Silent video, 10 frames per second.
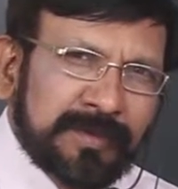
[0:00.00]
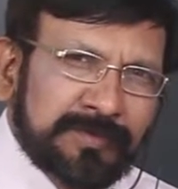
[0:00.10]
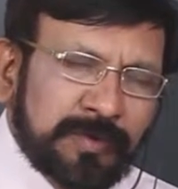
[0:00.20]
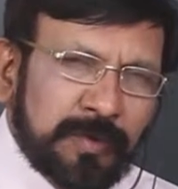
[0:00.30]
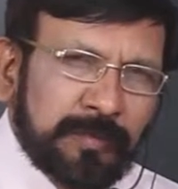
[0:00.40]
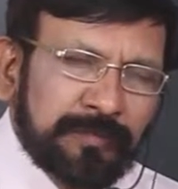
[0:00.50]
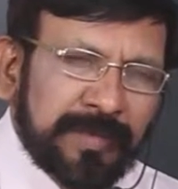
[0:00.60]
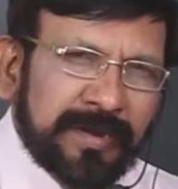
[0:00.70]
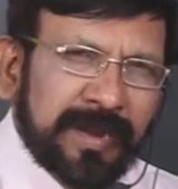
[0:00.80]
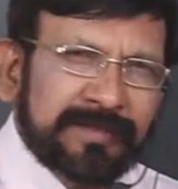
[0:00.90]
So
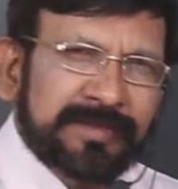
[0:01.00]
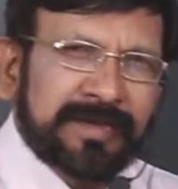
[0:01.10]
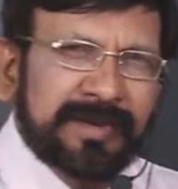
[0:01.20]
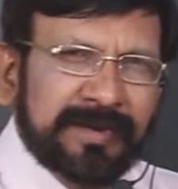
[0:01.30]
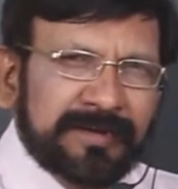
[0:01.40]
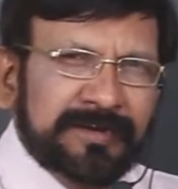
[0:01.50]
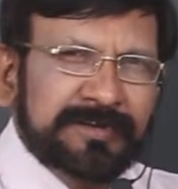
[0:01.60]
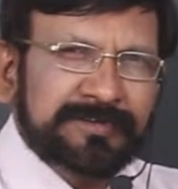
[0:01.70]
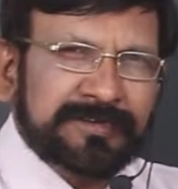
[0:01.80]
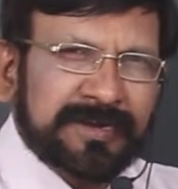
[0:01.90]
it has
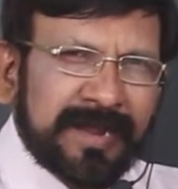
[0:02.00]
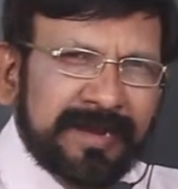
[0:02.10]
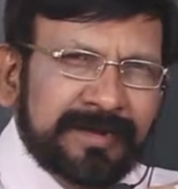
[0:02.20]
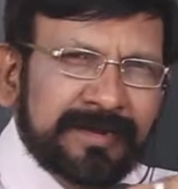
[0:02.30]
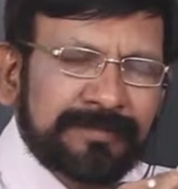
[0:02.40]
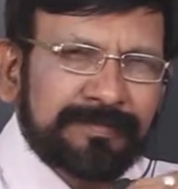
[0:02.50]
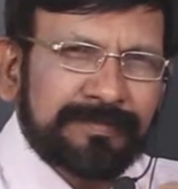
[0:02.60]
created a stride